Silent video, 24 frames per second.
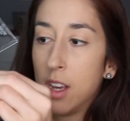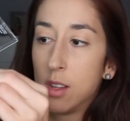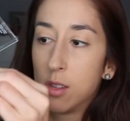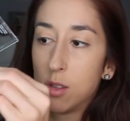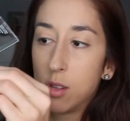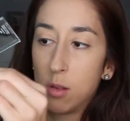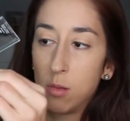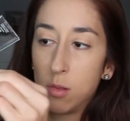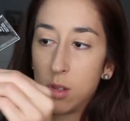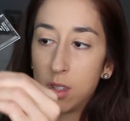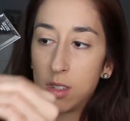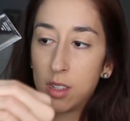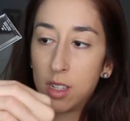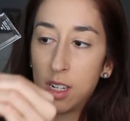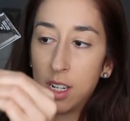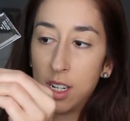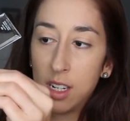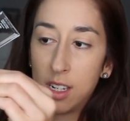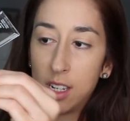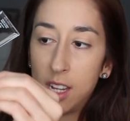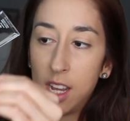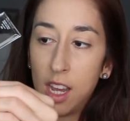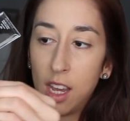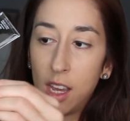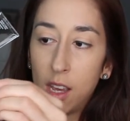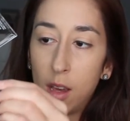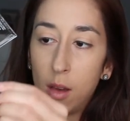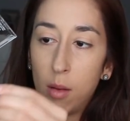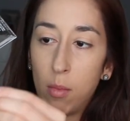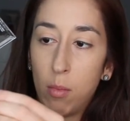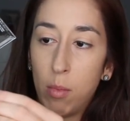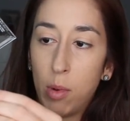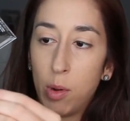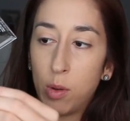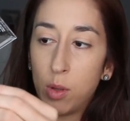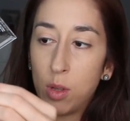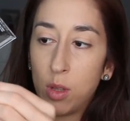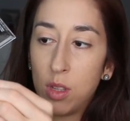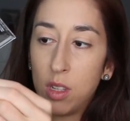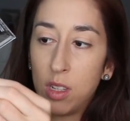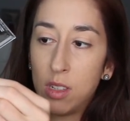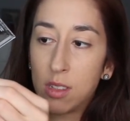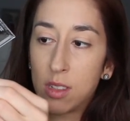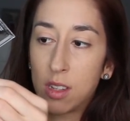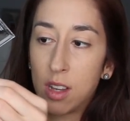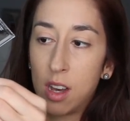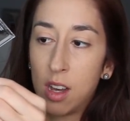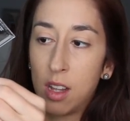So I'm just going to take both of
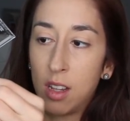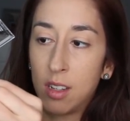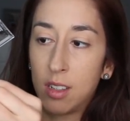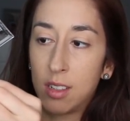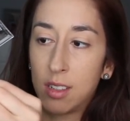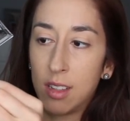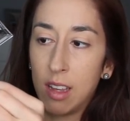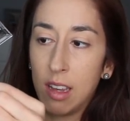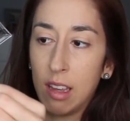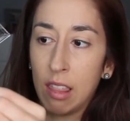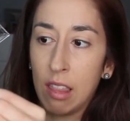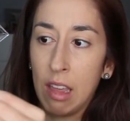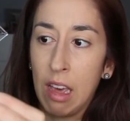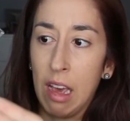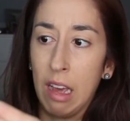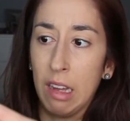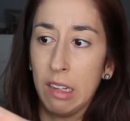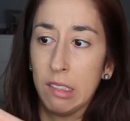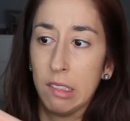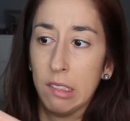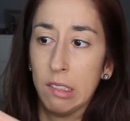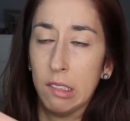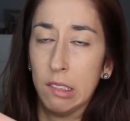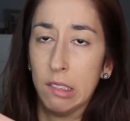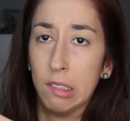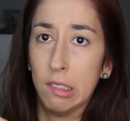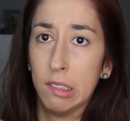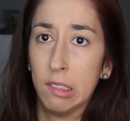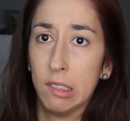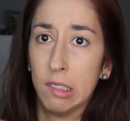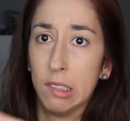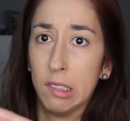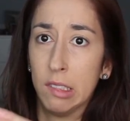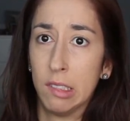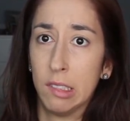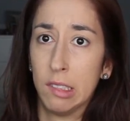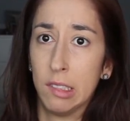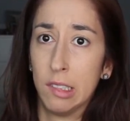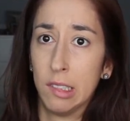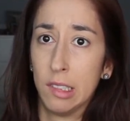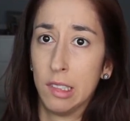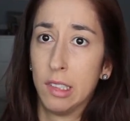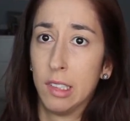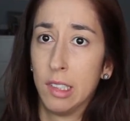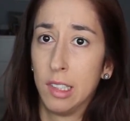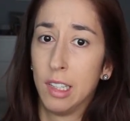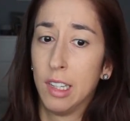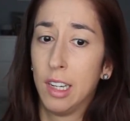these colors like that
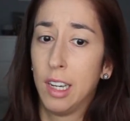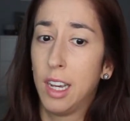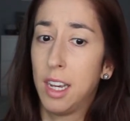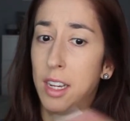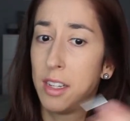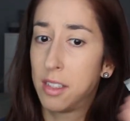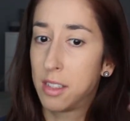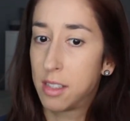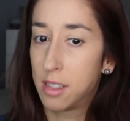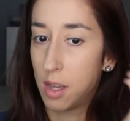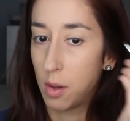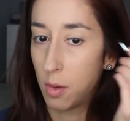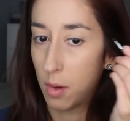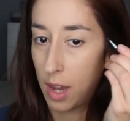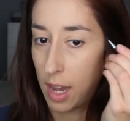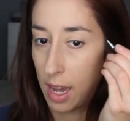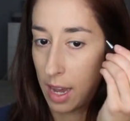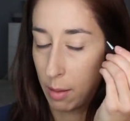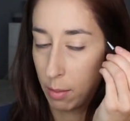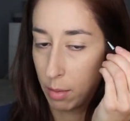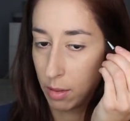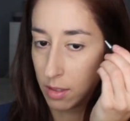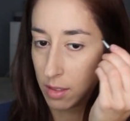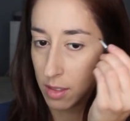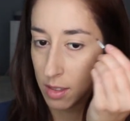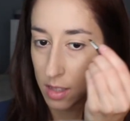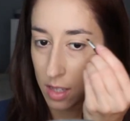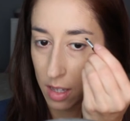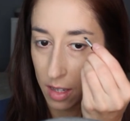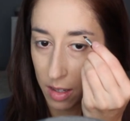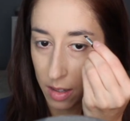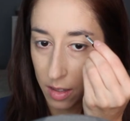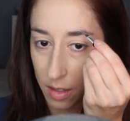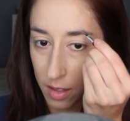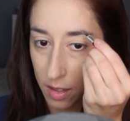and see what happens.